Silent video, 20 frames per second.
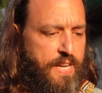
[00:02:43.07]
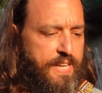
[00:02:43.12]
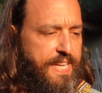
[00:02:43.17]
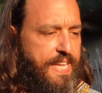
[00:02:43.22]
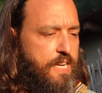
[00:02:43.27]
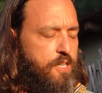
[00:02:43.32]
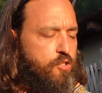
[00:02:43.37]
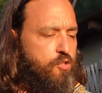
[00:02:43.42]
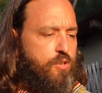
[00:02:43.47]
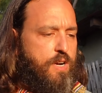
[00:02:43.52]

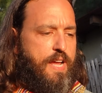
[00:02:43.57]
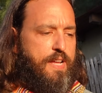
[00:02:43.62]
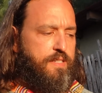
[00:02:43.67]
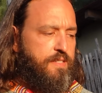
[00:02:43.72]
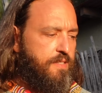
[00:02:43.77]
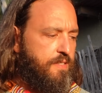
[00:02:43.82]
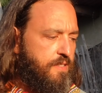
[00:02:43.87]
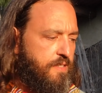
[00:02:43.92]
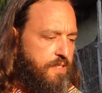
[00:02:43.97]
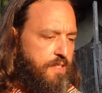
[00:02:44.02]
get
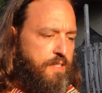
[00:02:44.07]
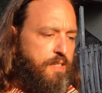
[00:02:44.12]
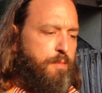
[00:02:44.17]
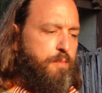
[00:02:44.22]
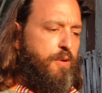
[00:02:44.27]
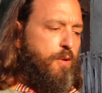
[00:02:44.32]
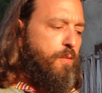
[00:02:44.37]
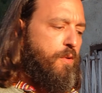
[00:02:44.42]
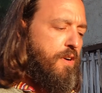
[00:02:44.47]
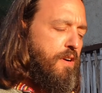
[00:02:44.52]
dressed,
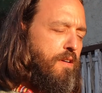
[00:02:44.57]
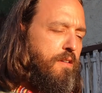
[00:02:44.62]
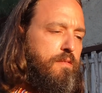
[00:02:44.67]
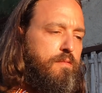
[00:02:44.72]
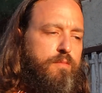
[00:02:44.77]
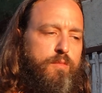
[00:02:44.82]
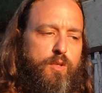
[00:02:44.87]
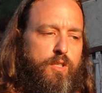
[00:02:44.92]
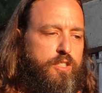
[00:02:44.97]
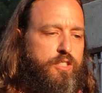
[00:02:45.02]
but we're,
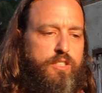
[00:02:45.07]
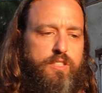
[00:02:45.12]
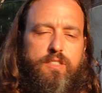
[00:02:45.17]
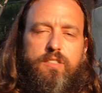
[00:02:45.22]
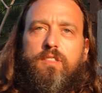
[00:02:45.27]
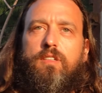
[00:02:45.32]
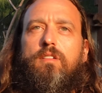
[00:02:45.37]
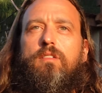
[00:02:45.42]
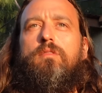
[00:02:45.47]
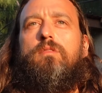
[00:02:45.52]
we're
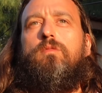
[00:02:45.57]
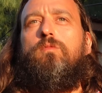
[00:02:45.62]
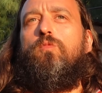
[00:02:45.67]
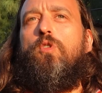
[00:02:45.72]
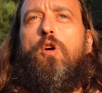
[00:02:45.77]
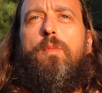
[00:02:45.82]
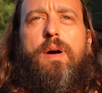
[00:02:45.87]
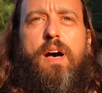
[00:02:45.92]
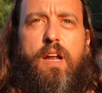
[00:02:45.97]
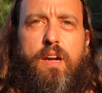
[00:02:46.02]
just
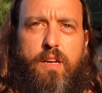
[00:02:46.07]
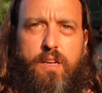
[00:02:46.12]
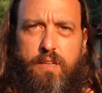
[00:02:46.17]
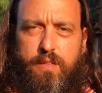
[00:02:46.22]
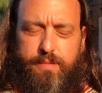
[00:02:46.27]
robotic.